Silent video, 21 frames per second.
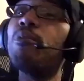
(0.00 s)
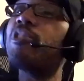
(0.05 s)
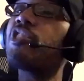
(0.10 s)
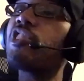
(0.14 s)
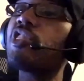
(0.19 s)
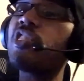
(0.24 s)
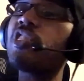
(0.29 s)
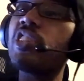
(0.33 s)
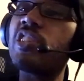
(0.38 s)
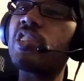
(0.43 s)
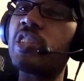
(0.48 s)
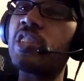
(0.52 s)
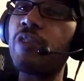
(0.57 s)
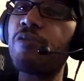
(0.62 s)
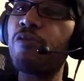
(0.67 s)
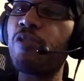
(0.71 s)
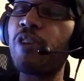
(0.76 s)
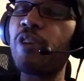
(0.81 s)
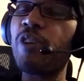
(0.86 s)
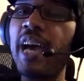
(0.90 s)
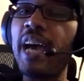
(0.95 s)
just a
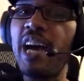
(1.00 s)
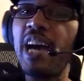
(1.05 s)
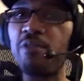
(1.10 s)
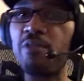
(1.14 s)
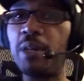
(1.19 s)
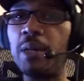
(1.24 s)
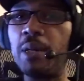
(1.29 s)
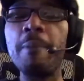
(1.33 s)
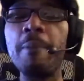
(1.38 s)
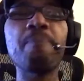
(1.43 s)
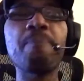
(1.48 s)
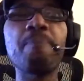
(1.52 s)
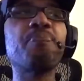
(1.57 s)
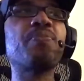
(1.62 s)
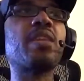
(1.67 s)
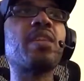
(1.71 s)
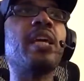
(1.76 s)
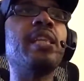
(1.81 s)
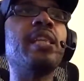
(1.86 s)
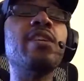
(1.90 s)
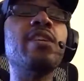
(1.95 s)
different era.
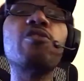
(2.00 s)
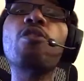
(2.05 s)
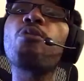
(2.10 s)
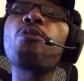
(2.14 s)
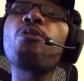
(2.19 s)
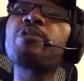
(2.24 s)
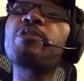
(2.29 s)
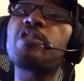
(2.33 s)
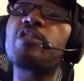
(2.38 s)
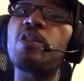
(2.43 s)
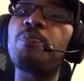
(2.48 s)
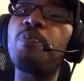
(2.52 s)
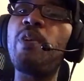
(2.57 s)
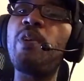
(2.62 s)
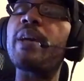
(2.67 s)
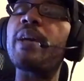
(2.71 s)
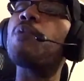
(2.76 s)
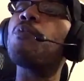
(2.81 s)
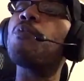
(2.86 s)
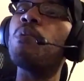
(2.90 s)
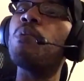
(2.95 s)
And this goes into the point.
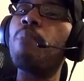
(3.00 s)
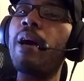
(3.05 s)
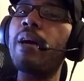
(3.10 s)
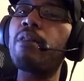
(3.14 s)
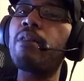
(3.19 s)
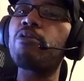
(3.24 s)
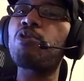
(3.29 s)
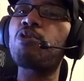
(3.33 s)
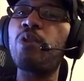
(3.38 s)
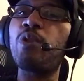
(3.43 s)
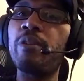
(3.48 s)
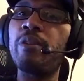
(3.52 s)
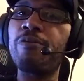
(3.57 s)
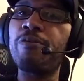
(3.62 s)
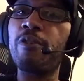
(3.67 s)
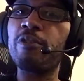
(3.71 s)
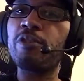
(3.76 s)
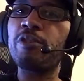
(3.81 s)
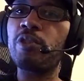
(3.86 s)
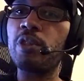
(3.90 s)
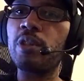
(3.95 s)
When Michael Jordan
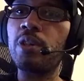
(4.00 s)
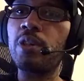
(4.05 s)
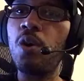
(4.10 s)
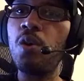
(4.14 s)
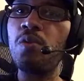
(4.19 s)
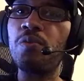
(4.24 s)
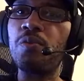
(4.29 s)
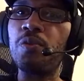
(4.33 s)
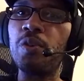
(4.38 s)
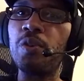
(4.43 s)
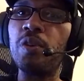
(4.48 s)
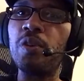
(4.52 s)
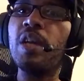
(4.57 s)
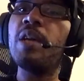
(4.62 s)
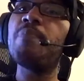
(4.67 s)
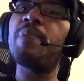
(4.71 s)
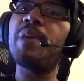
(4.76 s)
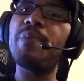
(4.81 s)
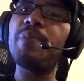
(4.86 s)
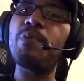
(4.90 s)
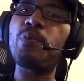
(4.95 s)
first took over,
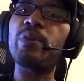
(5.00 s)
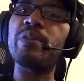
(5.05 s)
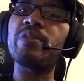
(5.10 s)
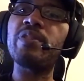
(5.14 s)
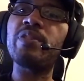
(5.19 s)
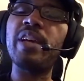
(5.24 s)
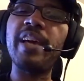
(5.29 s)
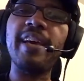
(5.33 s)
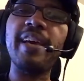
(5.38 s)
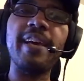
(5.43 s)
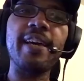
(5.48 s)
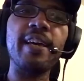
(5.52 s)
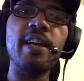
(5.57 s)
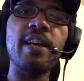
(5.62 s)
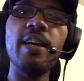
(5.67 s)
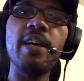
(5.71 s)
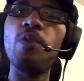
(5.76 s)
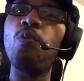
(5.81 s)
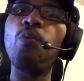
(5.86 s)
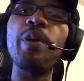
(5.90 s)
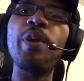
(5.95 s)
people were saying,
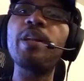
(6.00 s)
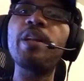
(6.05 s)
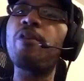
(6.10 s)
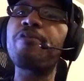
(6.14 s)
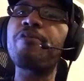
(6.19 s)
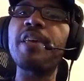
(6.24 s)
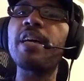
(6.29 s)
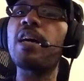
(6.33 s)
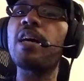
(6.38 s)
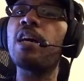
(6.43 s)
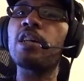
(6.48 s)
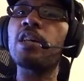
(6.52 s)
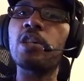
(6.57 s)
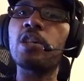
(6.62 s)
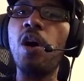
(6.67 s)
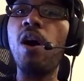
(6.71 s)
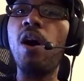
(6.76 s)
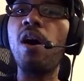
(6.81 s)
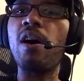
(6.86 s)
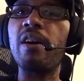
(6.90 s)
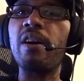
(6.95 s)
we don't think a
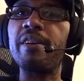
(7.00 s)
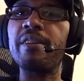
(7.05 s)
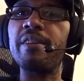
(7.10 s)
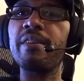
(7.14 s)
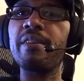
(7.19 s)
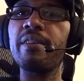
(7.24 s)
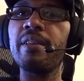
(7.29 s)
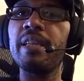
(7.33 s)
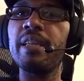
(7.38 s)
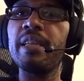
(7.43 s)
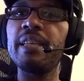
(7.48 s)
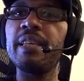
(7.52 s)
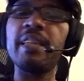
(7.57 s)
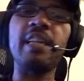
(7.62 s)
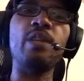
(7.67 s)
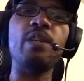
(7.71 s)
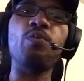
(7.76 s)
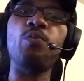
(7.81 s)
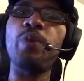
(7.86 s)
guard can